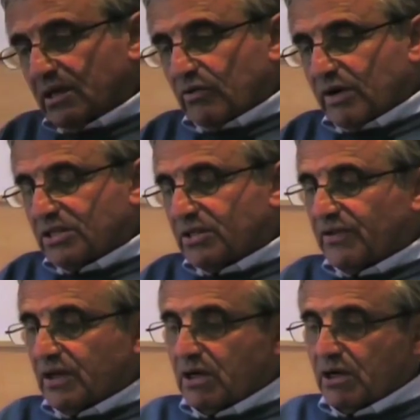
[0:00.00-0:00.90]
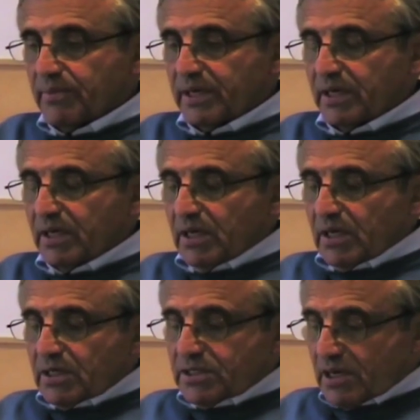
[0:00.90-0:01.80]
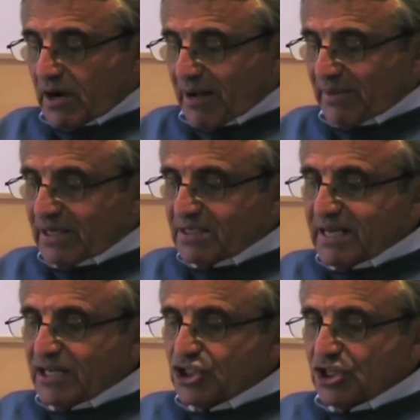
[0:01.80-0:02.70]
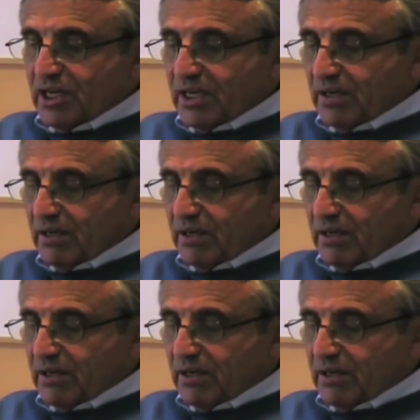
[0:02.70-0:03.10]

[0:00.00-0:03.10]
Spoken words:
rest of the economy. So, I mean, essentially,